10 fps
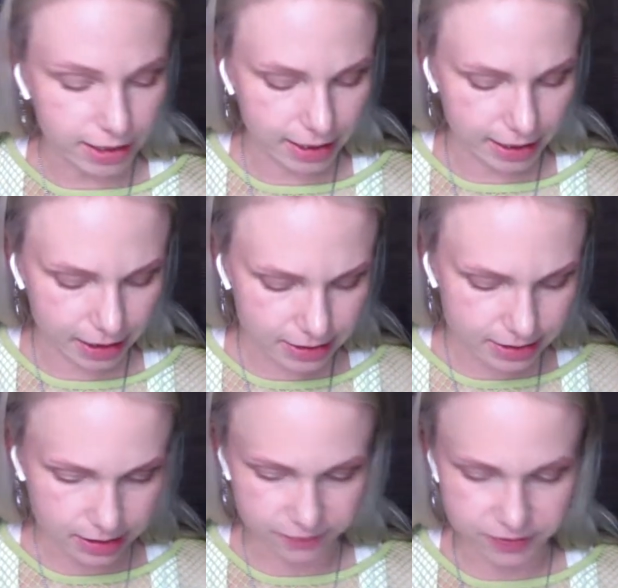Yeah,
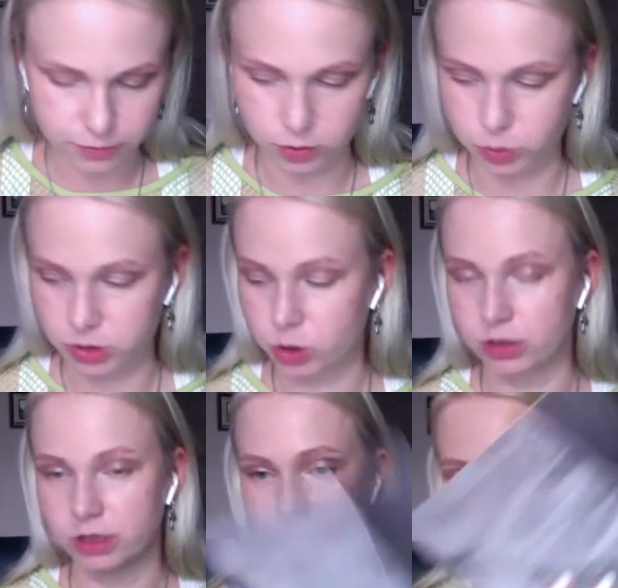Alice loves photo book.
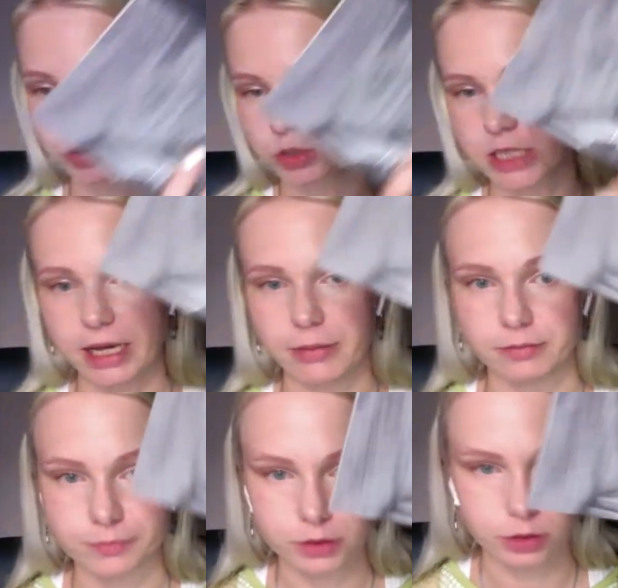So the photo book time,